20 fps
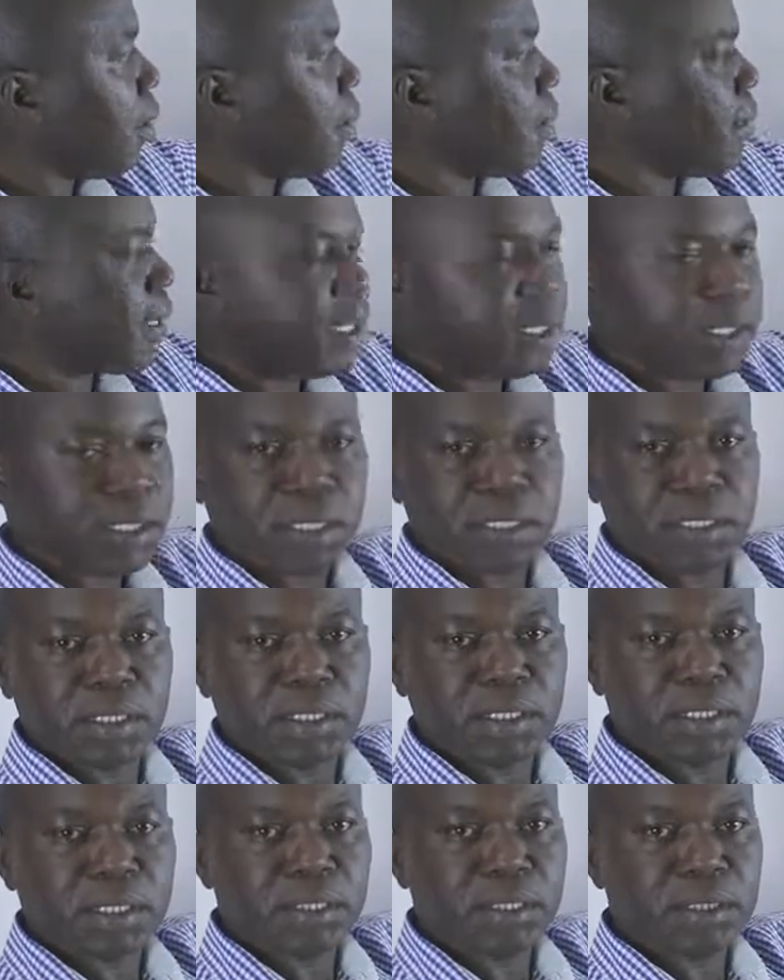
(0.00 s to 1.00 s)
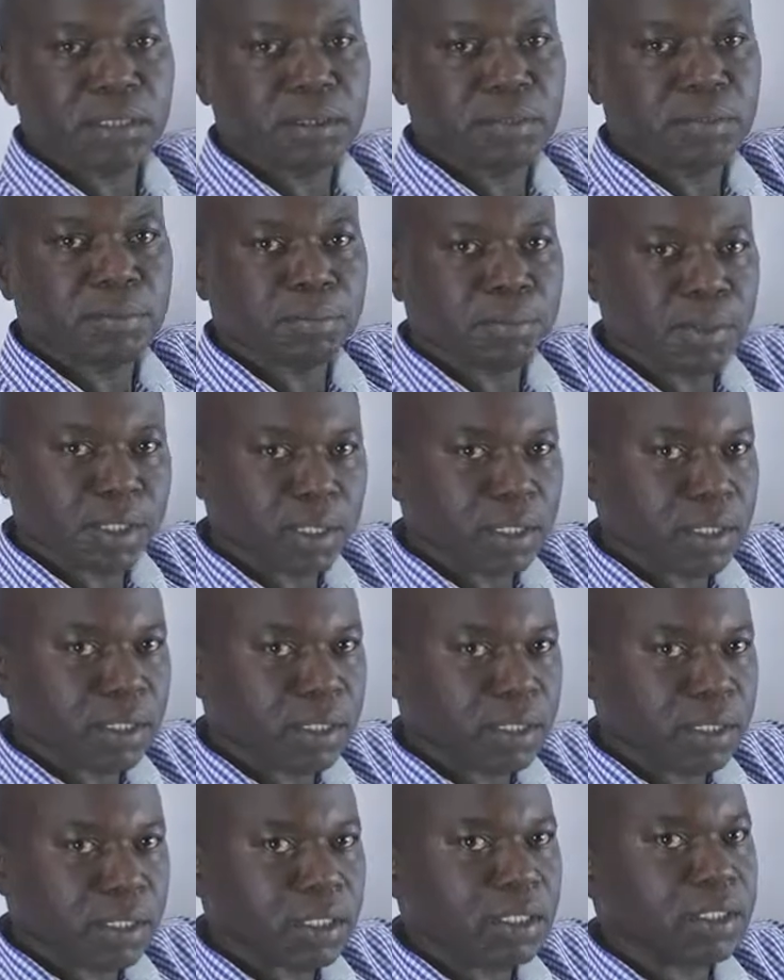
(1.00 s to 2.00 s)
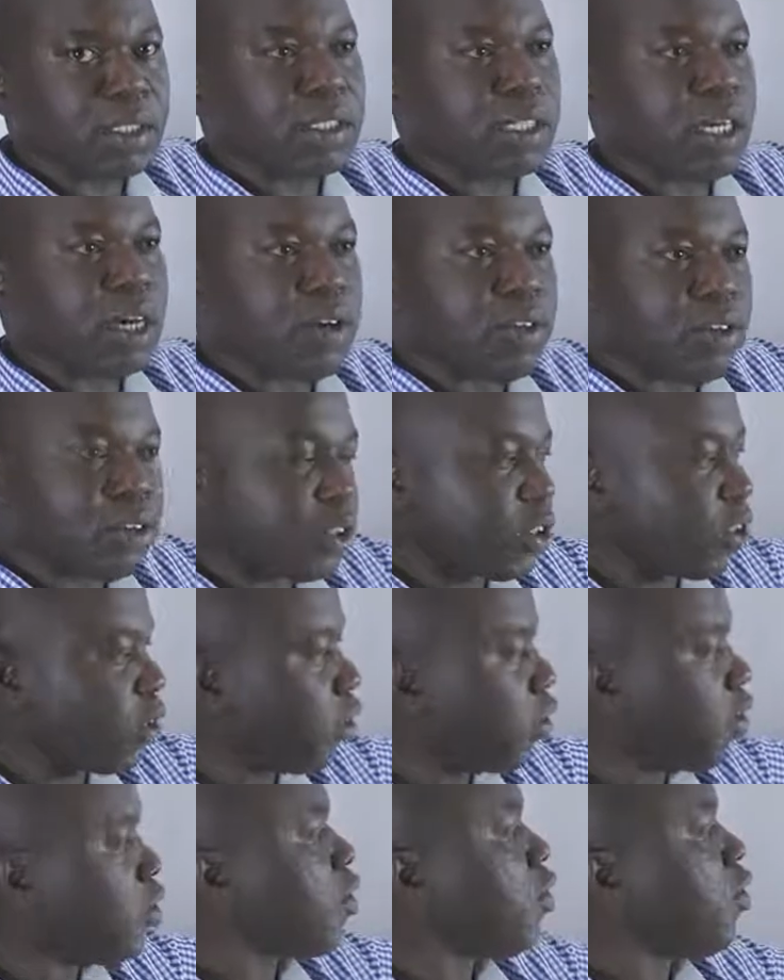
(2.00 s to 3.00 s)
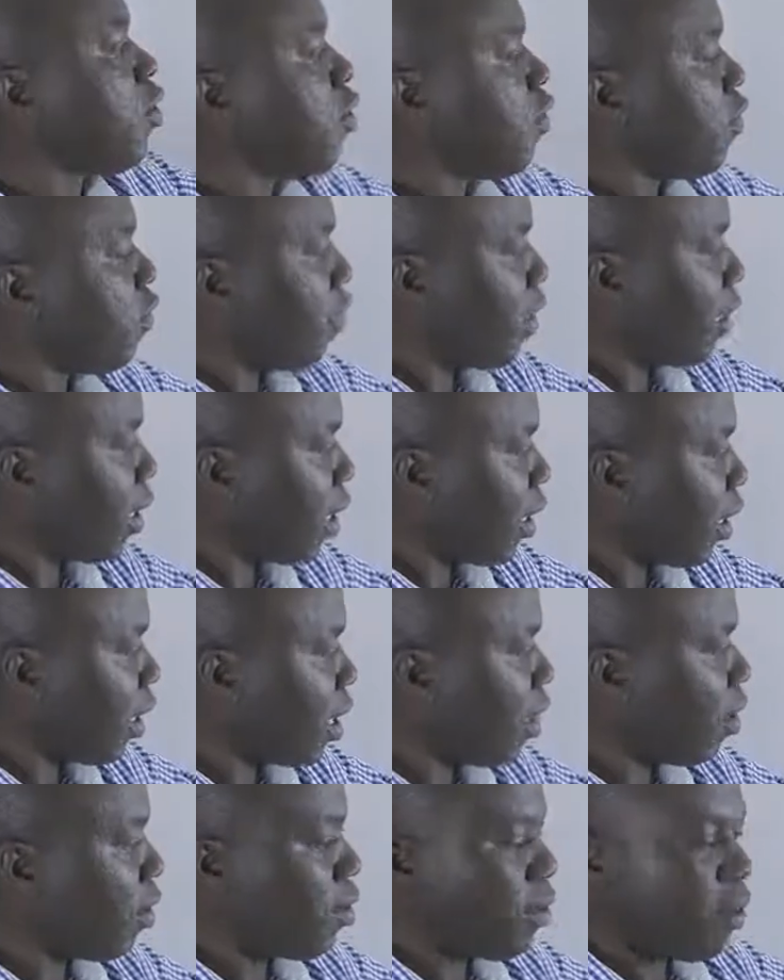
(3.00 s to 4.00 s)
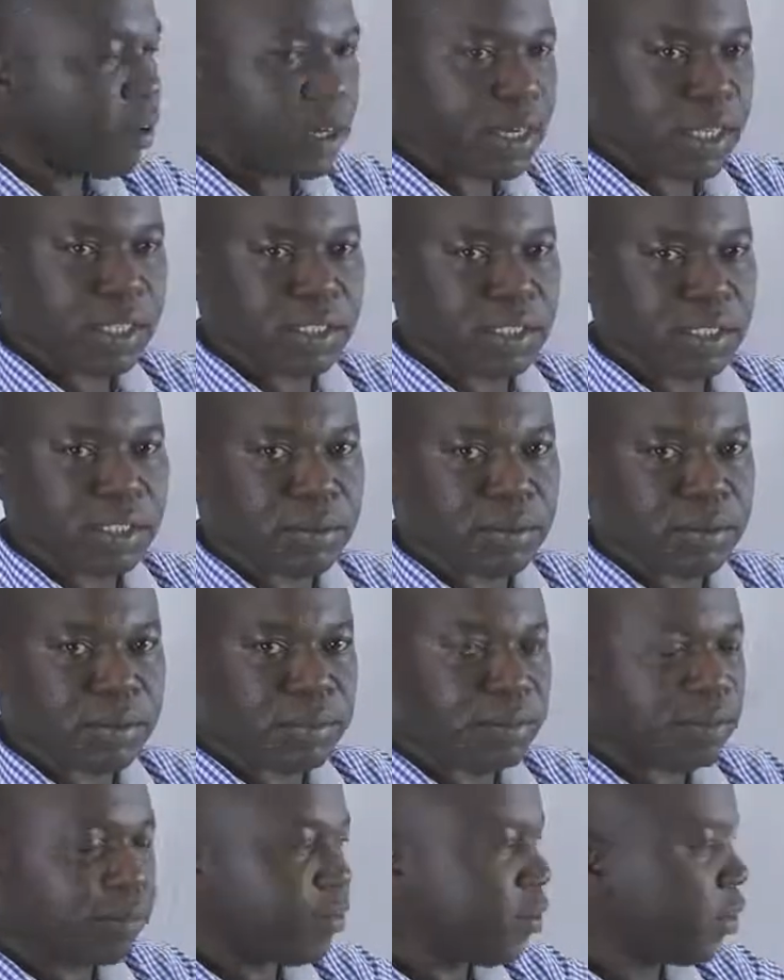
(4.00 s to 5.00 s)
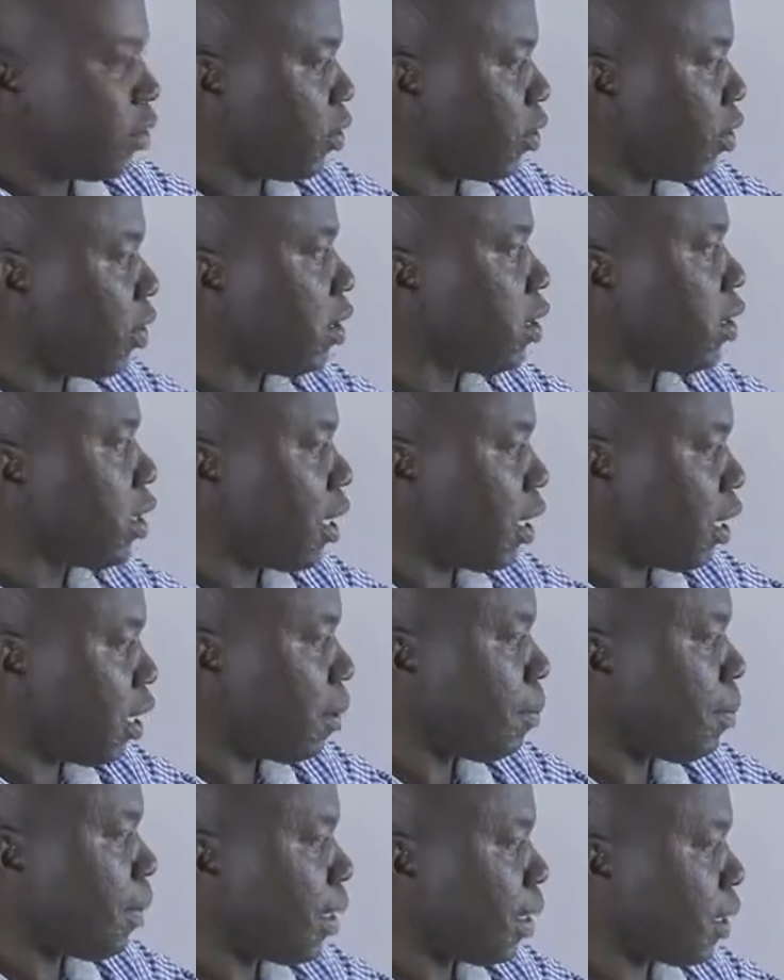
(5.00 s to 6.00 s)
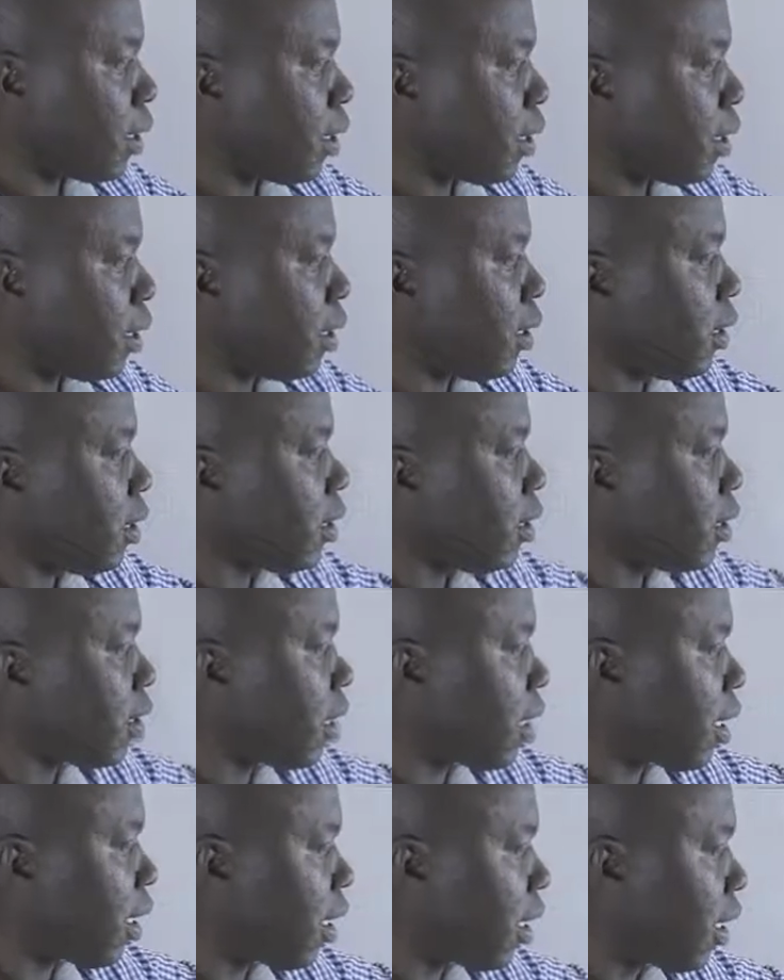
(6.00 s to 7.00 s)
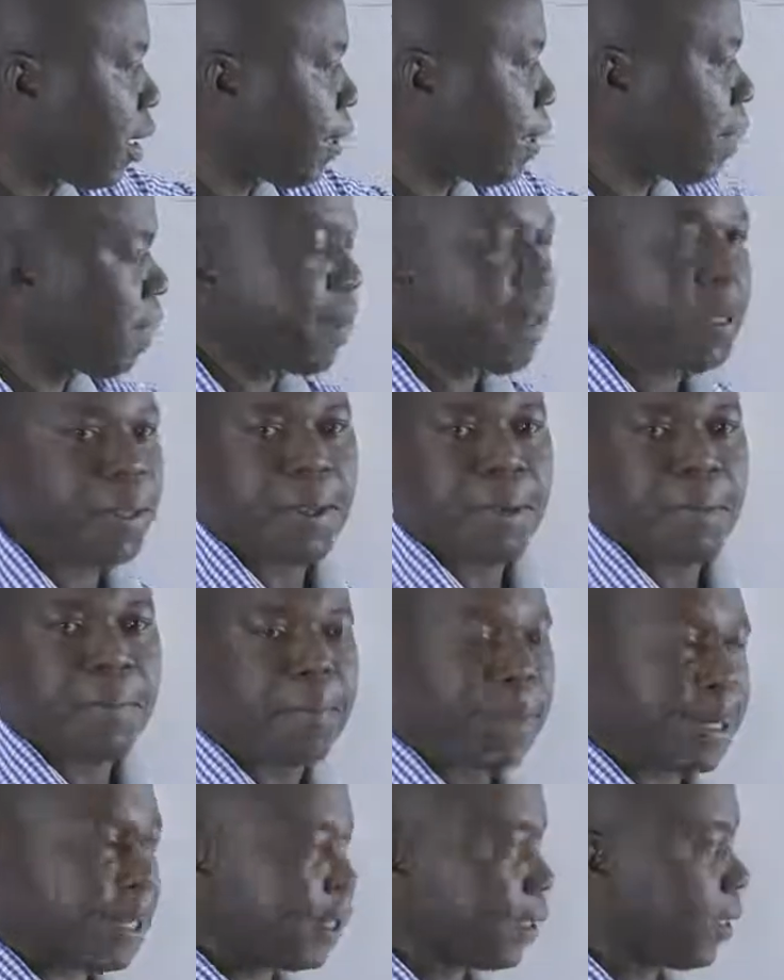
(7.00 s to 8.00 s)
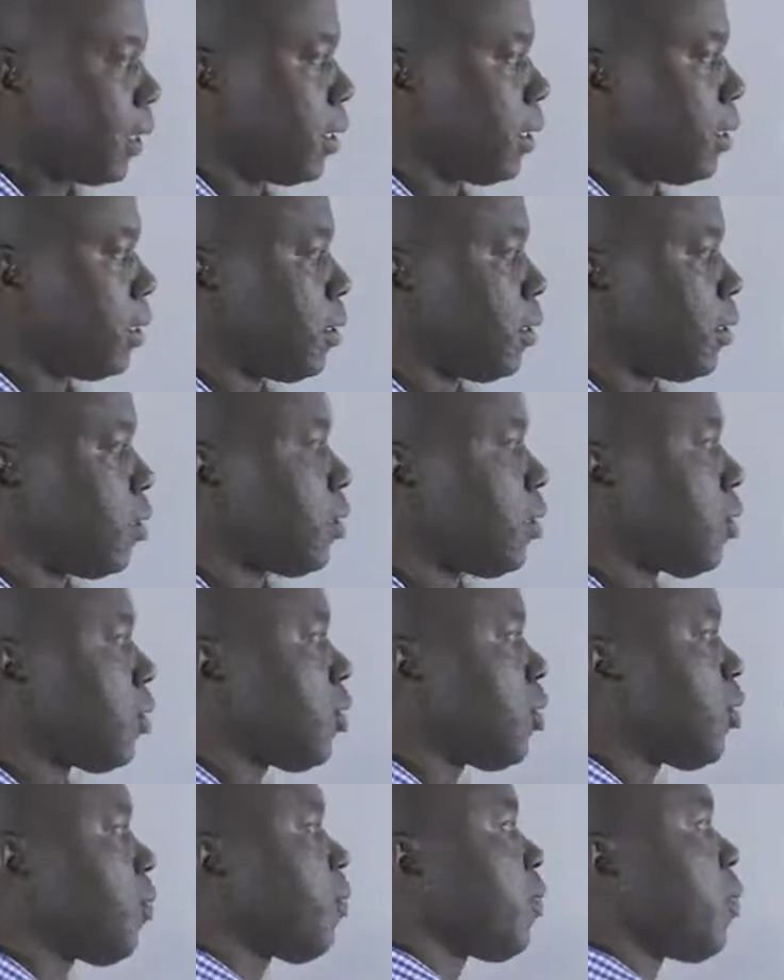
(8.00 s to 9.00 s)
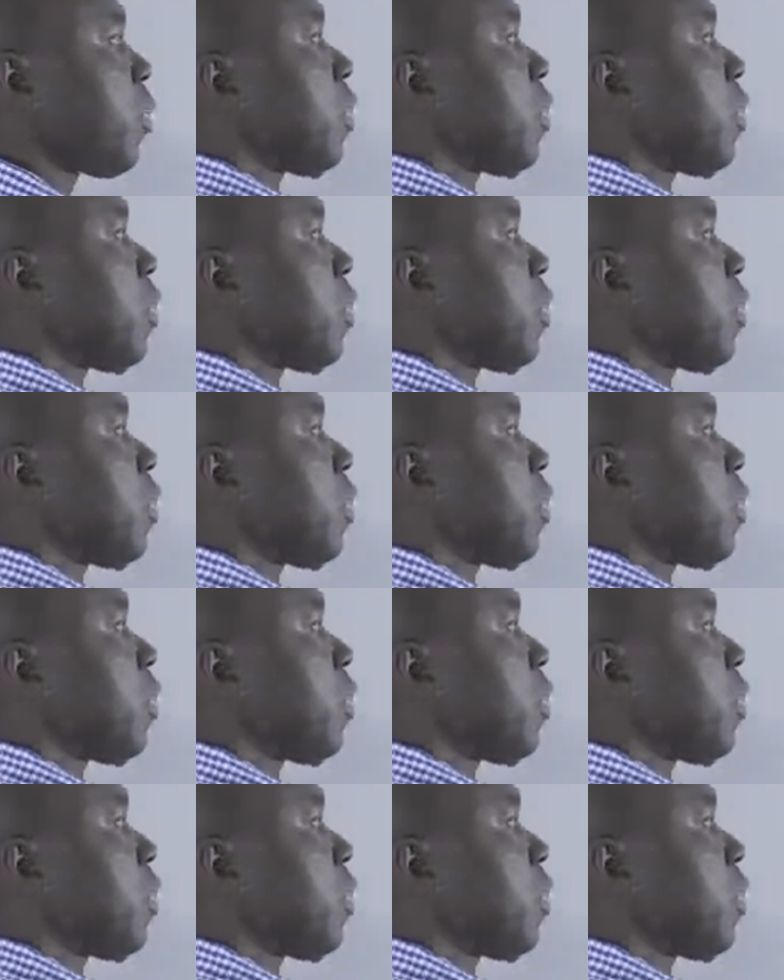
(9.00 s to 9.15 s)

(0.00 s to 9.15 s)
parasite B, it is a host for another organism. So this is another parasite. This is another parasite. So